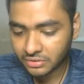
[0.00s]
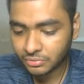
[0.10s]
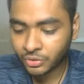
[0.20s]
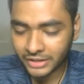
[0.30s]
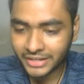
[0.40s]

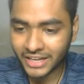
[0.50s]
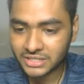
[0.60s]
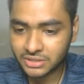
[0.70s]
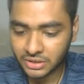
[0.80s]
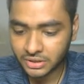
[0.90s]
you can
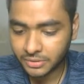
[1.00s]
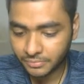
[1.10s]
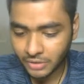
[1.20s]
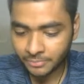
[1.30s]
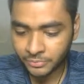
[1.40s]
text
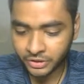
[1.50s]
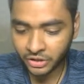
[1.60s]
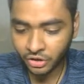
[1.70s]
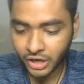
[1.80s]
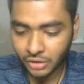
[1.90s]

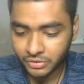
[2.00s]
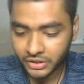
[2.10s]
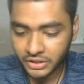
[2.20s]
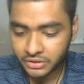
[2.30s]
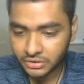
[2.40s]
your doubt
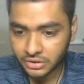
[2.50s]
in it.